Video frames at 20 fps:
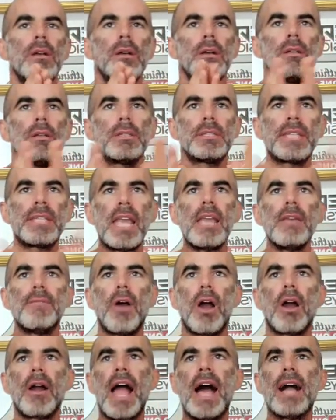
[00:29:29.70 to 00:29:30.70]
Save
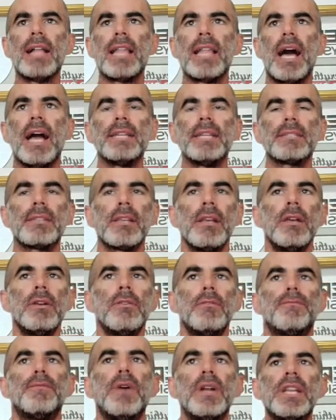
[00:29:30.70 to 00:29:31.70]
Our Allies
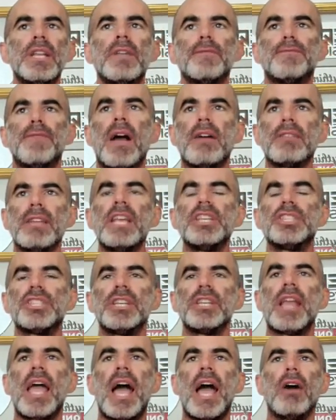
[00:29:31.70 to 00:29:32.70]

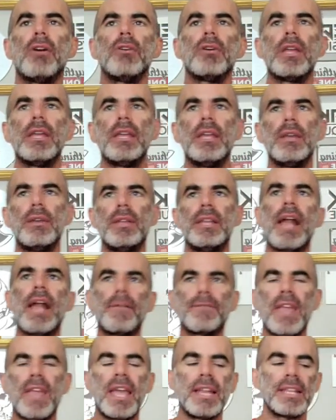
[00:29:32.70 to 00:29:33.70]
Foundation out in
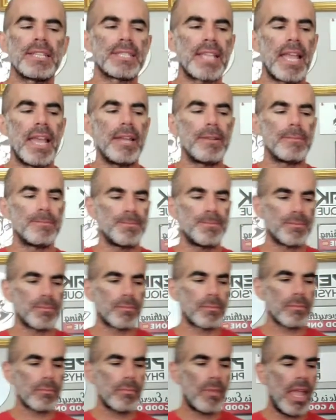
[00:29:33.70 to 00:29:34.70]
Afghanistan.
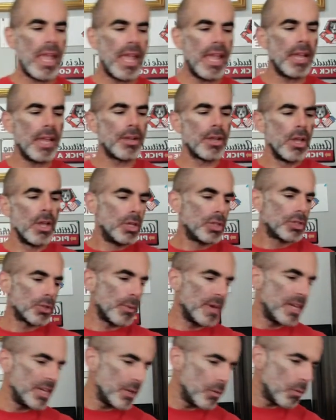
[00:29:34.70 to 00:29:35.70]
And so
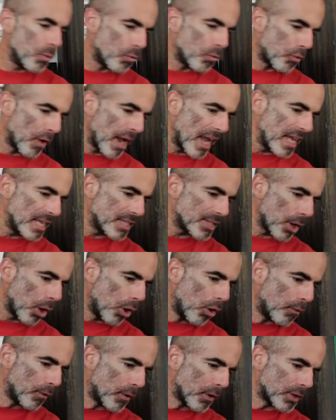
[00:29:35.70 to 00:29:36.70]
we raised
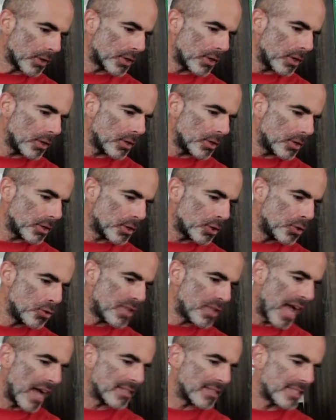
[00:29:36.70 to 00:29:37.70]
over
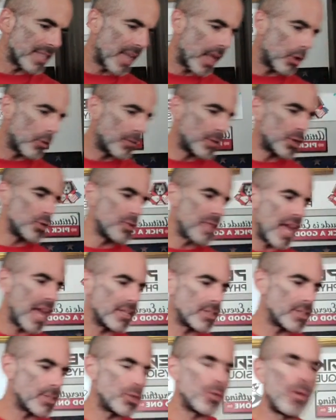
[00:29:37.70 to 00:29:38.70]
$2,000, over
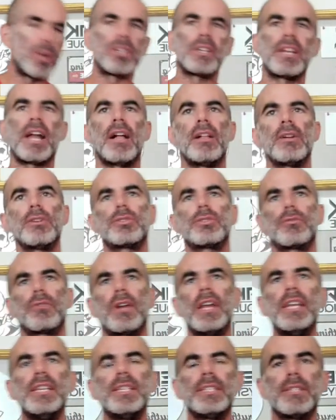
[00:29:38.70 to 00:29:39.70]
$2,200
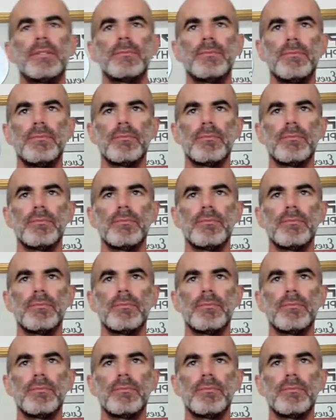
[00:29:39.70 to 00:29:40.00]
raised.